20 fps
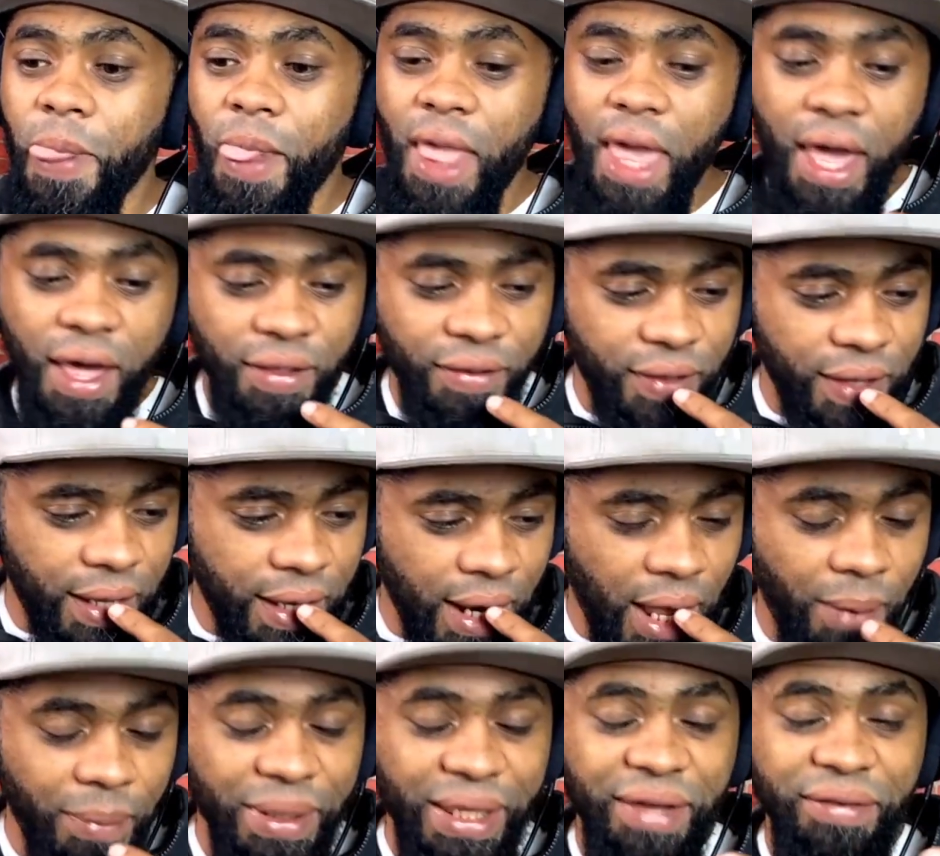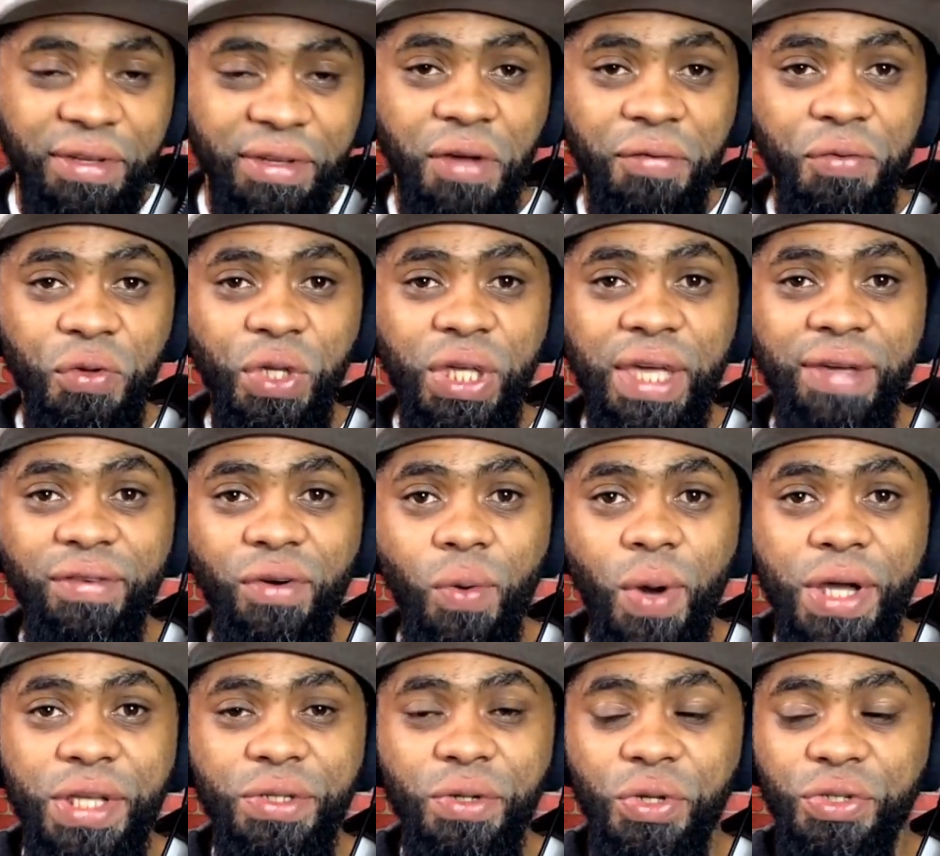And then I'll be giving a few
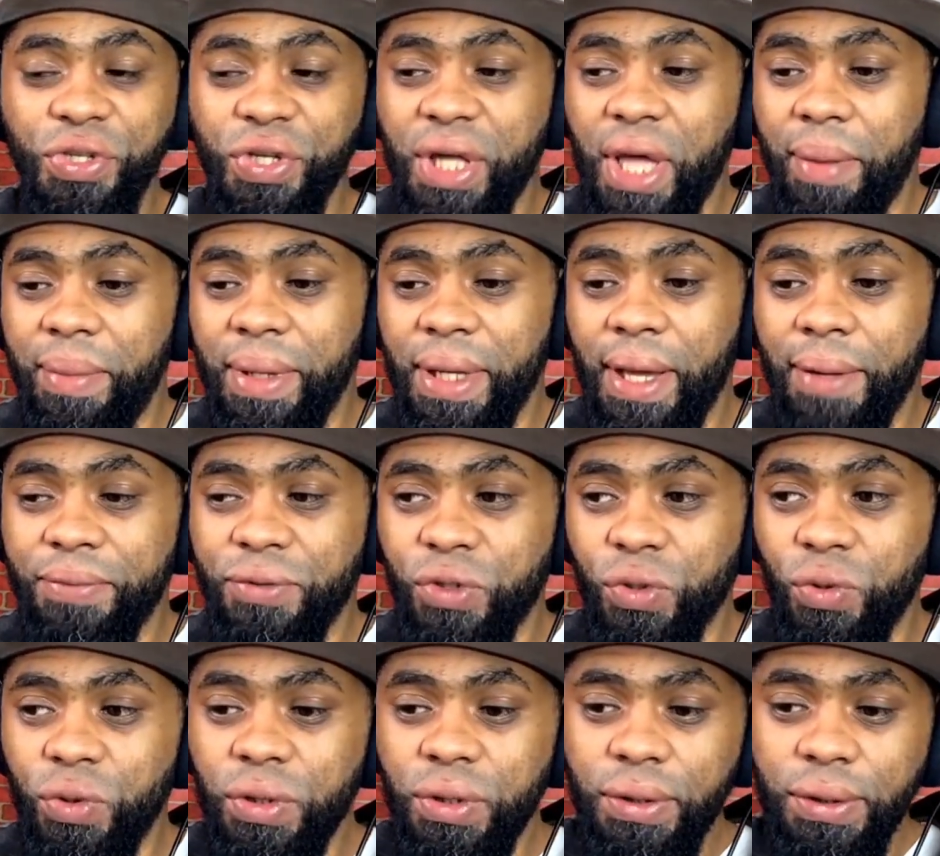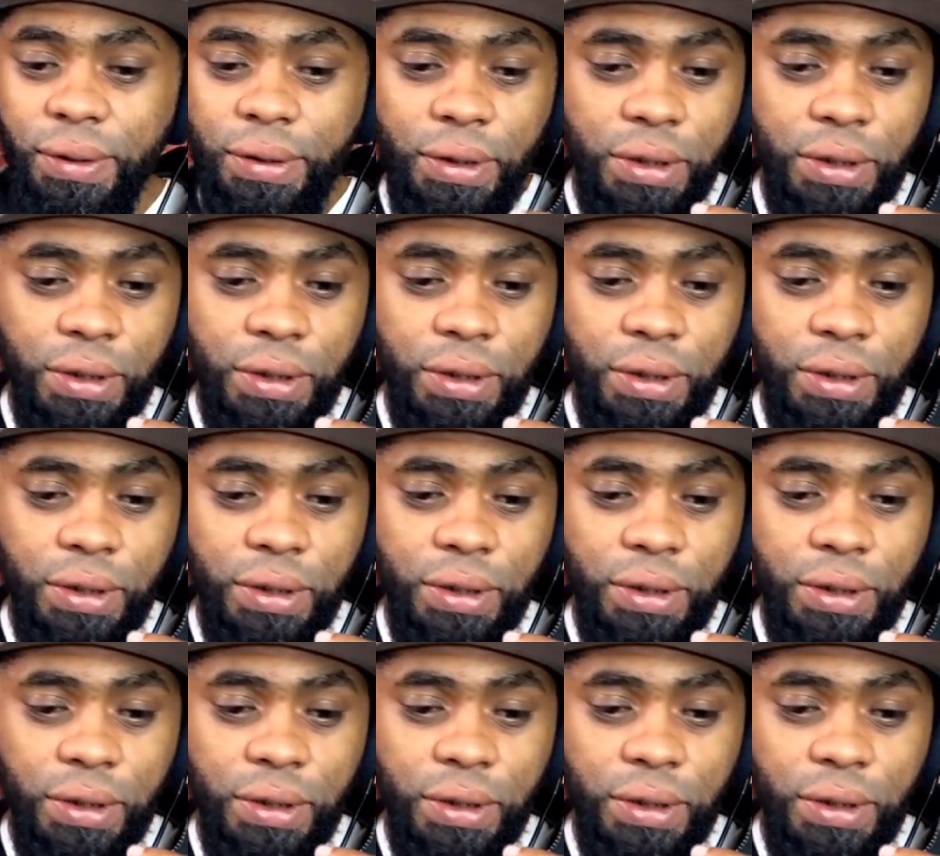giveaways also coming up soon.